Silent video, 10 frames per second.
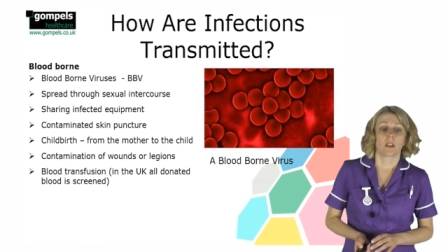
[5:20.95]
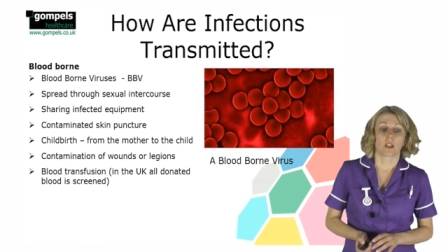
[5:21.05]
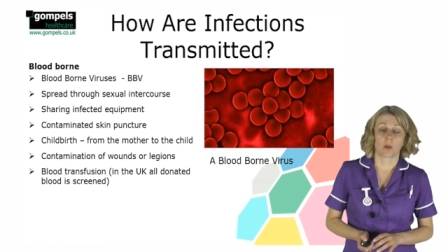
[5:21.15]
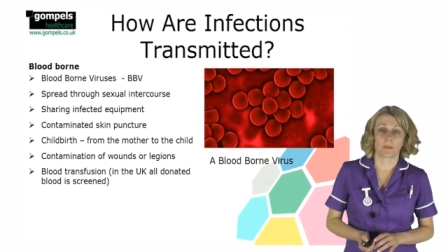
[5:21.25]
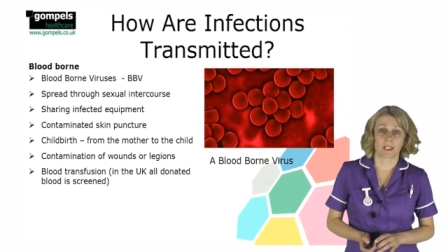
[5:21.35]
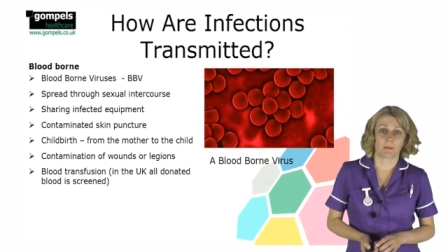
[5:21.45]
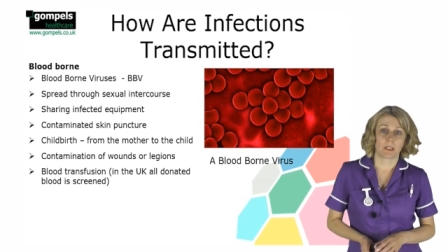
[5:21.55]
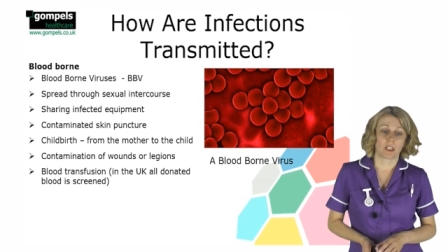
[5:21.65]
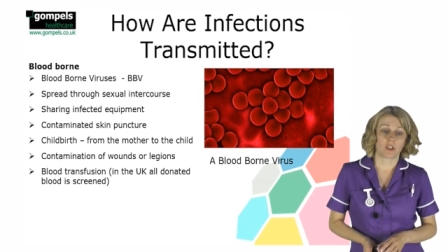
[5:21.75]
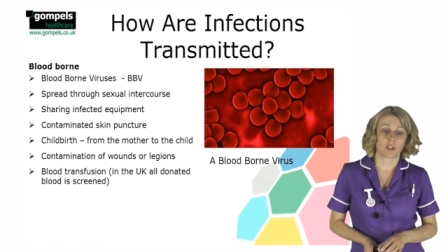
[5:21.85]
the
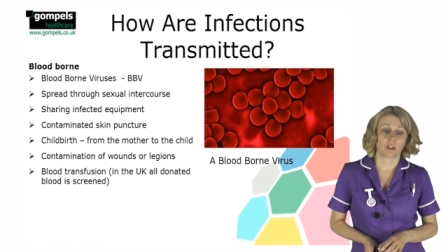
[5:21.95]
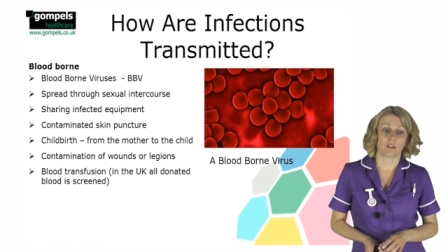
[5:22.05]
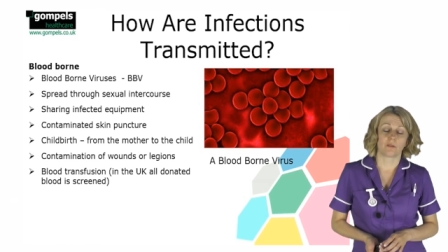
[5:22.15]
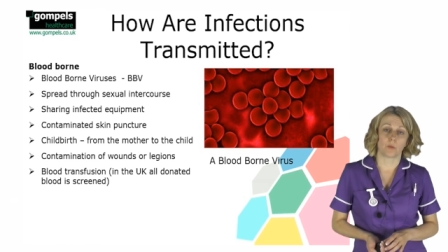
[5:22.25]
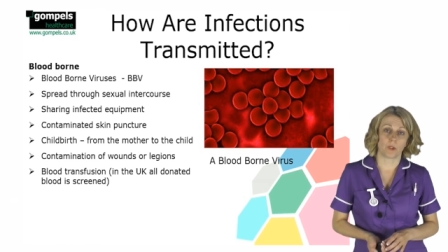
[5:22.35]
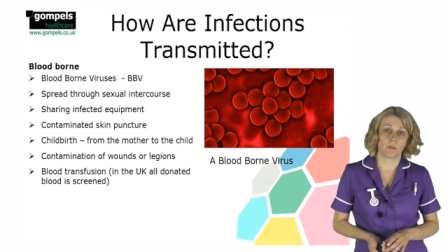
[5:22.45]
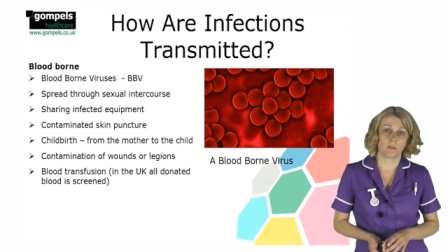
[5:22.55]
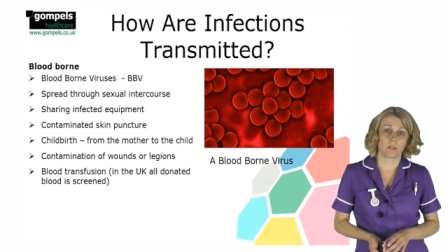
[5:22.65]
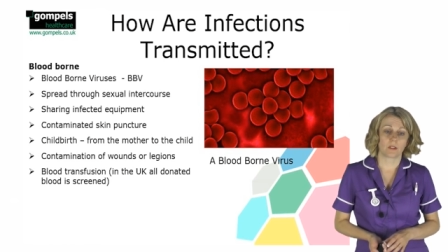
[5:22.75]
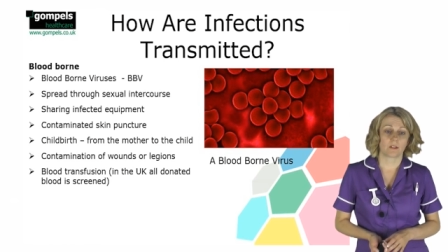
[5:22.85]
contamination of
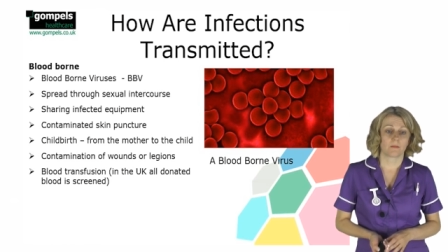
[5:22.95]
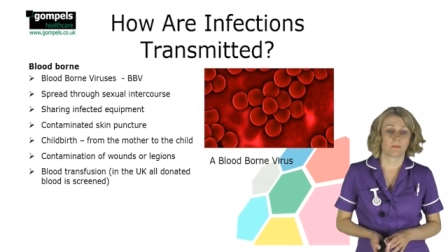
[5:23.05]
wounds,